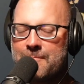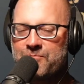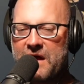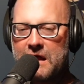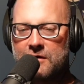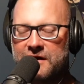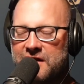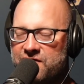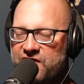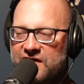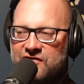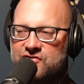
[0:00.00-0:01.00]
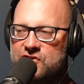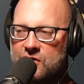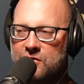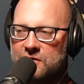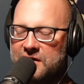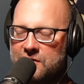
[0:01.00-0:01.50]
I look at
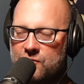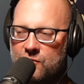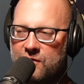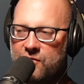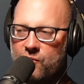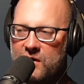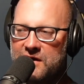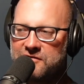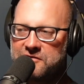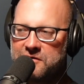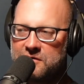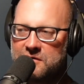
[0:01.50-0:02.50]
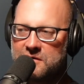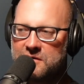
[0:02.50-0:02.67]
Fitzgerald at Northwestern.